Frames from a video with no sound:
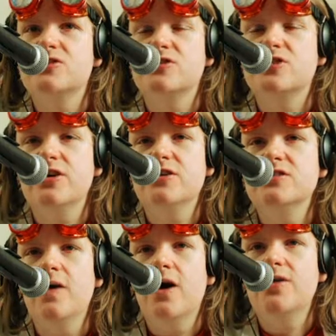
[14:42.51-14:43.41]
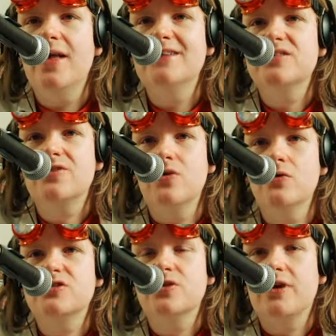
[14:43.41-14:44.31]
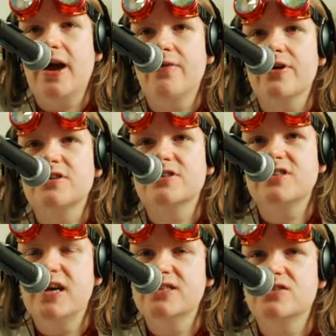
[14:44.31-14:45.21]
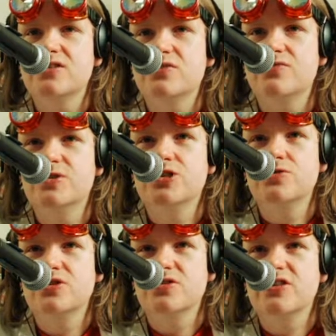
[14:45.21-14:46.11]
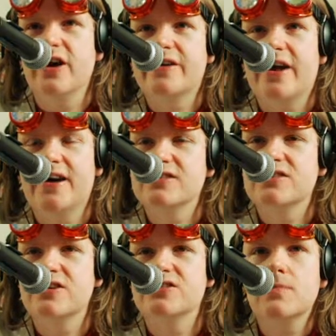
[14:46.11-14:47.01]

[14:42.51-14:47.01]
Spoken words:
of your turns, unless, of course, your character says that you've reduced your starting hand size.